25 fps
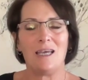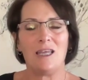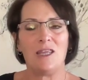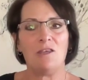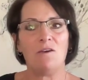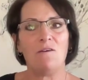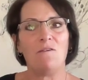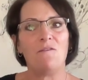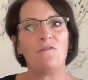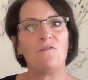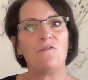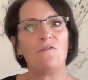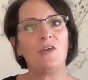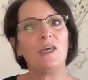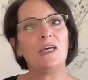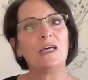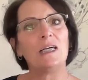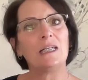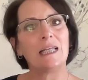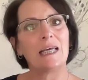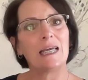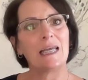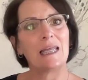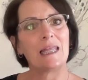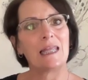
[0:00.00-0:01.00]
the
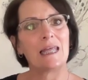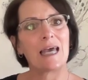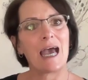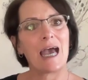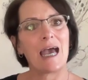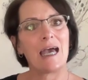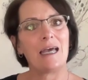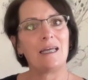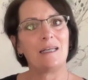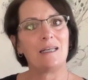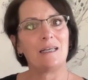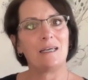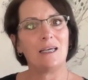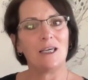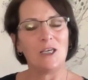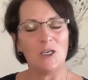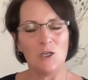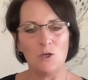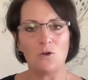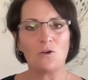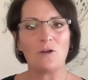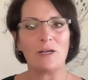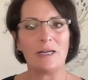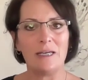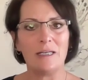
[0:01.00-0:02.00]
feeling that
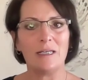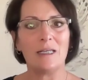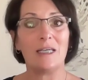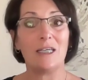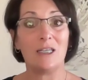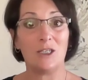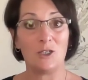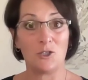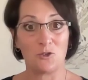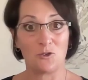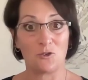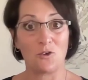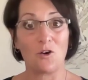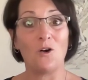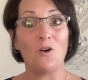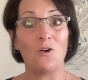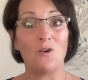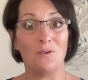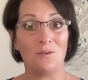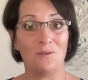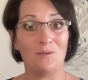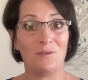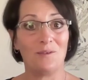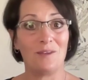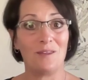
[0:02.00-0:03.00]
you're in
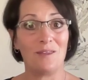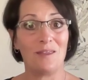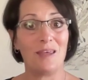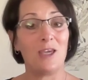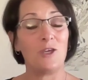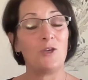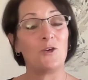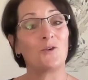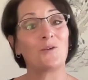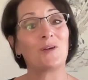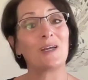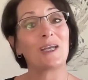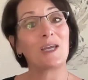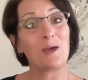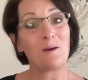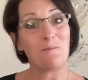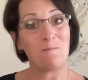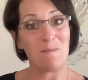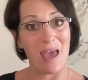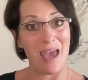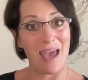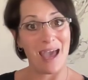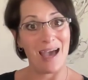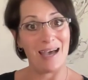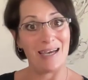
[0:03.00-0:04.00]
control, that you're in
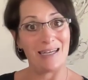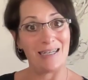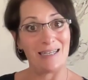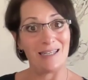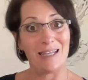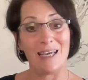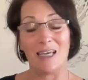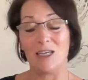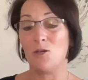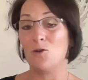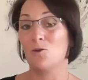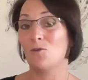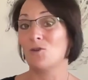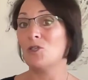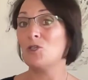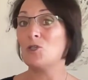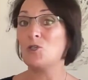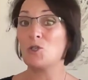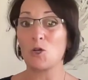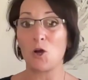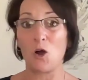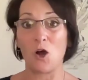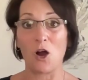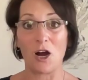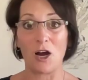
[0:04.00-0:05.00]
command, that you're in
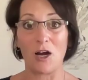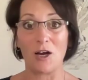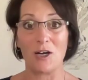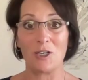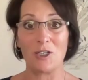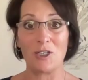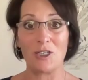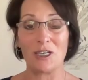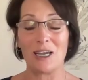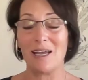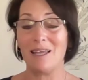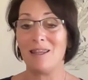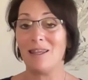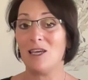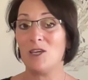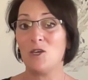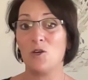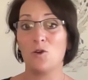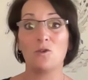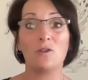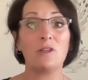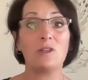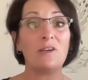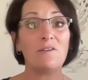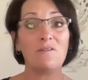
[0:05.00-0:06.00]
charge, that
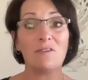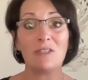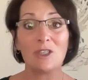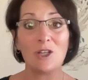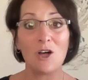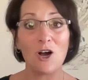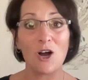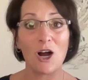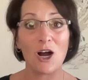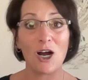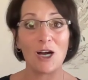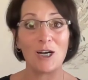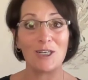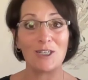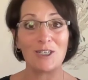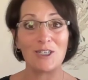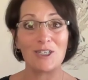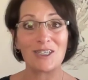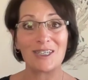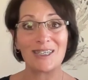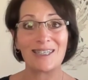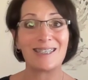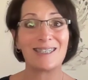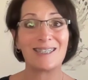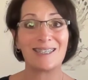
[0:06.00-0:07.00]
you're living large,
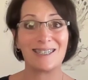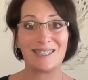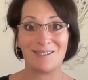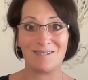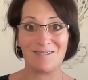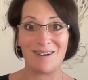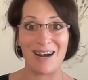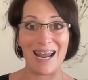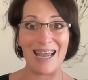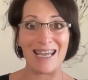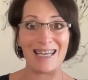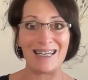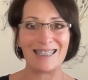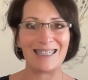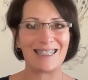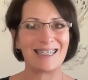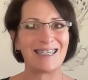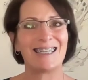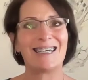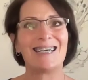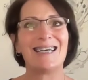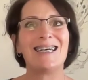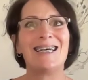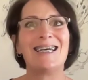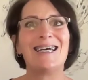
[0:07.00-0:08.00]
right?
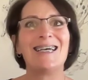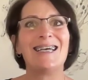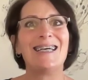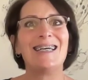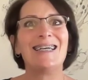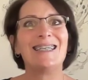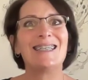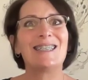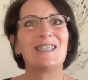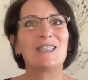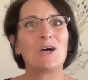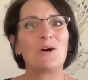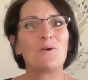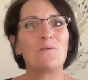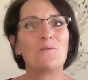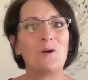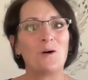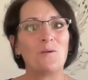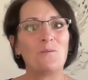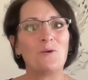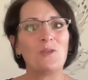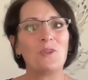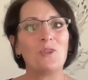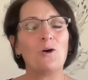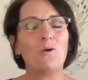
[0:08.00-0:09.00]
So,
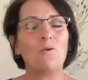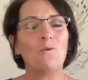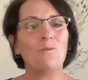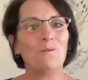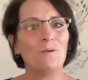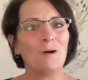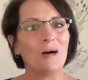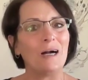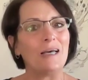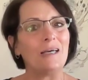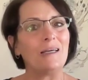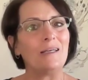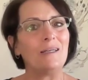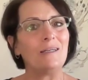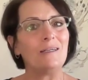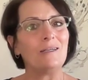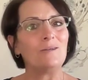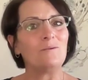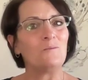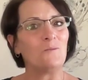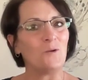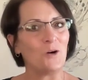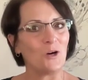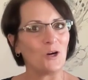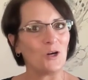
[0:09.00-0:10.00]
what would the
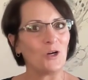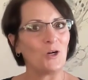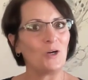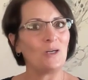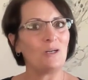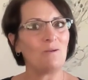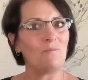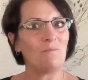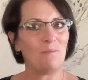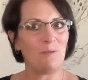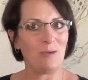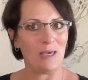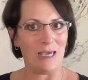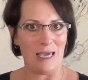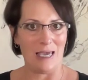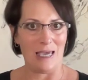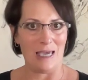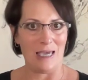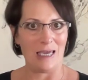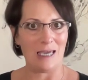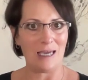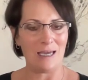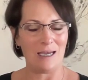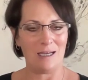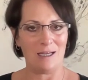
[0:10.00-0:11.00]
one word
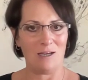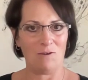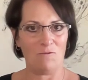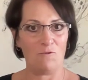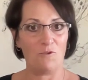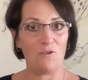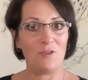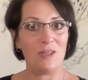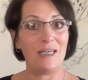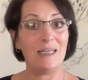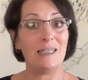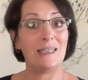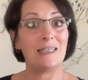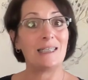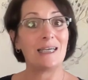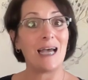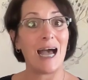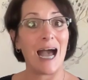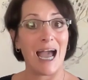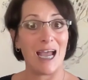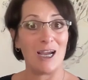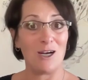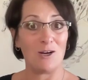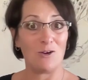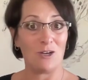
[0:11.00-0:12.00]
be for the
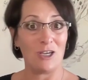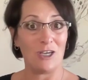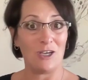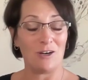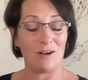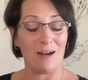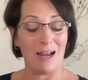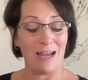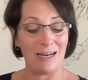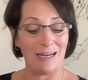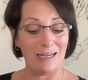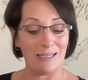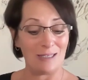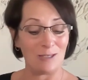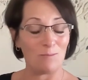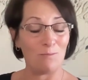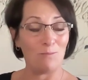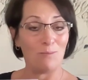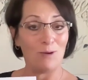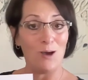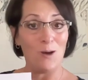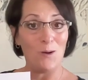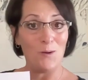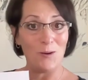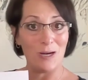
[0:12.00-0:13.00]
entire year. And as a
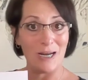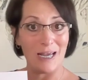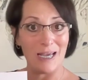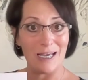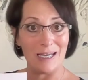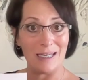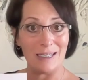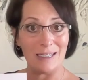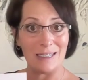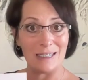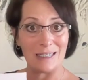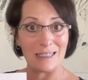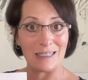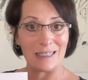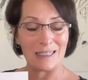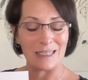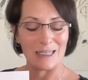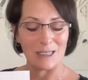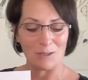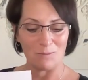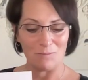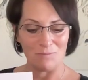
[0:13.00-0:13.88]
bonus,